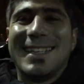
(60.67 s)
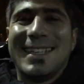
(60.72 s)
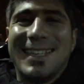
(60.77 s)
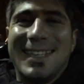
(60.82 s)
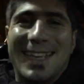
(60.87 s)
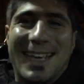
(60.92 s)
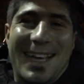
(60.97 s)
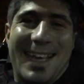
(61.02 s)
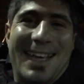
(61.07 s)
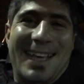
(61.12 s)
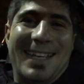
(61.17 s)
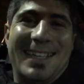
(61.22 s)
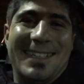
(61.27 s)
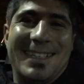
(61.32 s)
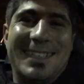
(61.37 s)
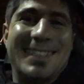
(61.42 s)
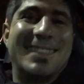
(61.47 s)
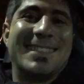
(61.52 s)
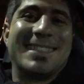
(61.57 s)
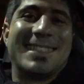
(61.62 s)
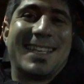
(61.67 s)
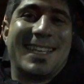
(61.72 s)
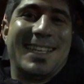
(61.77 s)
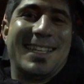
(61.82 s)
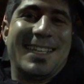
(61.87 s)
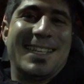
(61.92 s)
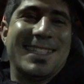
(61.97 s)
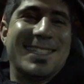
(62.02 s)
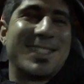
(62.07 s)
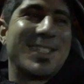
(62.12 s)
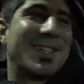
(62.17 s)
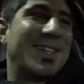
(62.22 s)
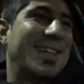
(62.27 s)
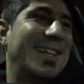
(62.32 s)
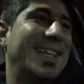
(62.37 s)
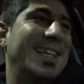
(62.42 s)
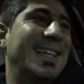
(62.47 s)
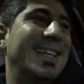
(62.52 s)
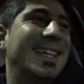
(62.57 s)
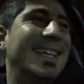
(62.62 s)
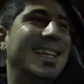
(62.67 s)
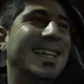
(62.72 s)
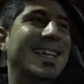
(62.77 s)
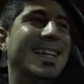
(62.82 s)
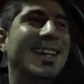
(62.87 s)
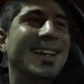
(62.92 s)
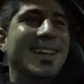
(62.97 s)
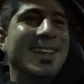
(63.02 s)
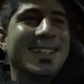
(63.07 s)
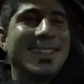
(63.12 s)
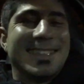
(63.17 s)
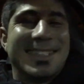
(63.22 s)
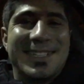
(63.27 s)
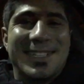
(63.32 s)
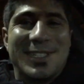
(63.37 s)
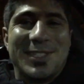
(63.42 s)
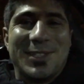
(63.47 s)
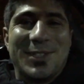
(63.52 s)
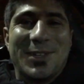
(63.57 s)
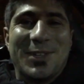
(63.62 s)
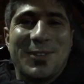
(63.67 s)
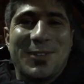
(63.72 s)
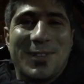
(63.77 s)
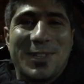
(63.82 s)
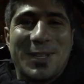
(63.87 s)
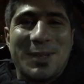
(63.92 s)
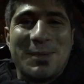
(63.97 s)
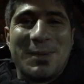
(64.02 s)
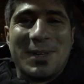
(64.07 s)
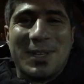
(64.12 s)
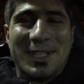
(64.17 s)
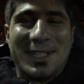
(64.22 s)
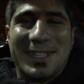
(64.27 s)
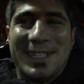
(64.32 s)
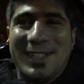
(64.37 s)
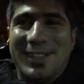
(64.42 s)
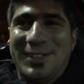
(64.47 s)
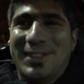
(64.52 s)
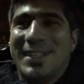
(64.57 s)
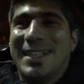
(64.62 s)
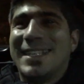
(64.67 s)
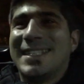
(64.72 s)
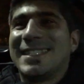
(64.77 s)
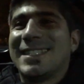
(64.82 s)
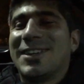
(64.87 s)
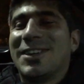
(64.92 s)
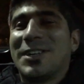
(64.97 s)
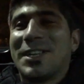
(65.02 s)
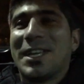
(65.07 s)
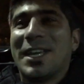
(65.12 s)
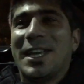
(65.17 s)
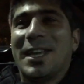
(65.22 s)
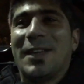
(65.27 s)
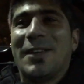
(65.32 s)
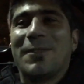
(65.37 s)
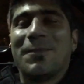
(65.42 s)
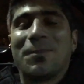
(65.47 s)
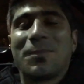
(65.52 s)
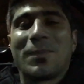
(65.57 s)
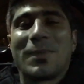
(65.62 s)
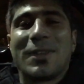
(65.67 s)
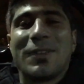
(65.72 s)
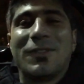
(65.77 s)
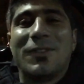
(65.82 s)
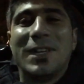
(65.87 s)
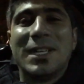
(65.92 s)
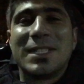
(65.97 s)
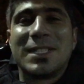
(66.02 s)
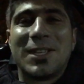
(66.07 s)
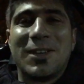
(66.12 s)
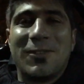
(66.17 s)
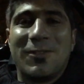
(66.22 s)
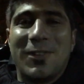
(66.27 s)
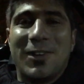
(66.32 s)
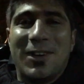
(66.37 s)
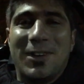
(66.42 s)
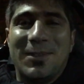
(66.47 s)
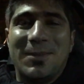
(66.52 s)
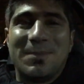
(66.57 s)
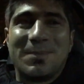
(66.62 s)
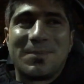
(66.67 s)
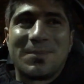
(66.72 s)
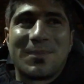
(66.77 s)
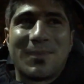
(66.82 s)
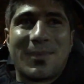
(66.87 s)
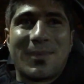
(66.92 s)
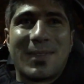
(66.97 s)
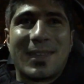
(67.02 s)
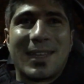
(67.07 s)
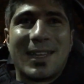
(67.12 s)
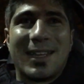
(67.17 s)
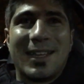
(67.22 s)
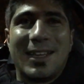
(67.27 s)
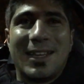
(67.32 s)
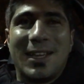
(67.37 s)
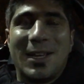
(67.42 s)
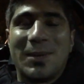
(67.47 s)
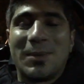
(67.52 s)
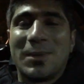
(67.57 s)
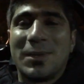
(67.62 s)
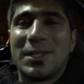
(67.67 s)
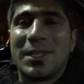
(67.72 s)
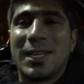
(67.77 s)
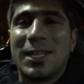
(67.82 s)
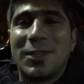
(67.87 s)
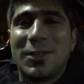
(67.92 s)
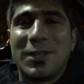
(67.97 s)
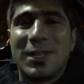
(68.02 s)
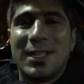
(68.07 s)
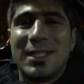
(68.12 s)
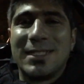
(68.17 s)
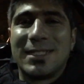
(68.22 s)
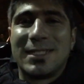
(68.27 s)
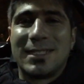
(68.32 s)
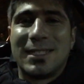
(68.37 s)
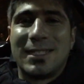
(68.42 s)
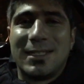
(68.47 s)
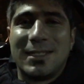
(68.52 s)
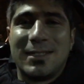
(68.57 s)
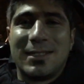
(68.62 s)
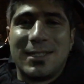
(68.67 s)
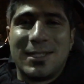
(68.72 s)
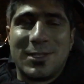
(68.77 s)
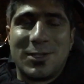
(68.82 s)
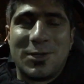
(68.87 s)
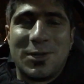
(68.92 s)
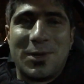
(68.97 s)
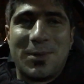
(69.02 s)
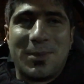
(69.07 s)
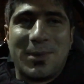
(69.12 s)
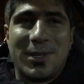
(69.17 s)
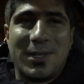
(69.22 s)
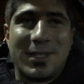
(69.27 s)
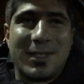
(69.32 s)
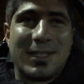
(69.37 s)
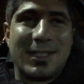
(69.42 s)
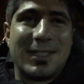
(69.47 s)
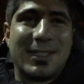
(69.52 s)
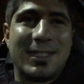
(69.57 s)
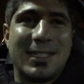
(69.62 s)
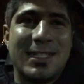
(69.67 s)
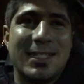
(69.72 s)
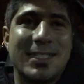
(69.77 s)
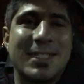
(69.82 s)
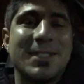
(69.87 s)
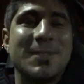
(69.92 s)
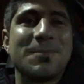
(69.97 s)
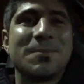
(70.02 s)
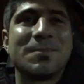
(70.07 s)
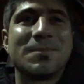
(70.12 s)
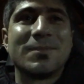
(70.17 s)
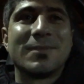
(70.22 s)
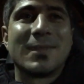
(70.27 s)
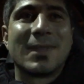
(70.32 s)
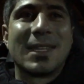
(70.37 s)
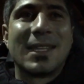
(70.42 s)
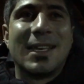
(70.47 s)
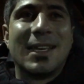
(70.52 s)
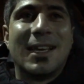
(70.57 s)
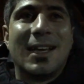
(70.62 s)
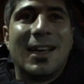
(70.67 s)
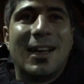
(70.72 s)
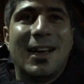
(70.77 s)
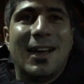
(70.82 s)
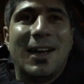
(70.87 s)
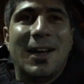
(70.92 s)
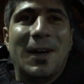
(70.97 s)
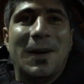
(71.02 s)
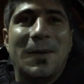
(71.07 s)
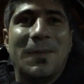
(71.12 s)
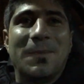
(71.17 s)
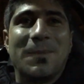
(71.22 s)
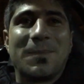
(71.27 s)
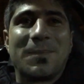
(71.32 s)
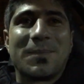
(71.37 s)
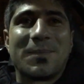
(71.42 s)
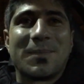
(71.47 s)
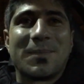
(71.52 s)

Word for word: yeah it's getting scary the story what I'm gonna tell you guys okay first of all I'm gonna tell you guys the, the story about this um,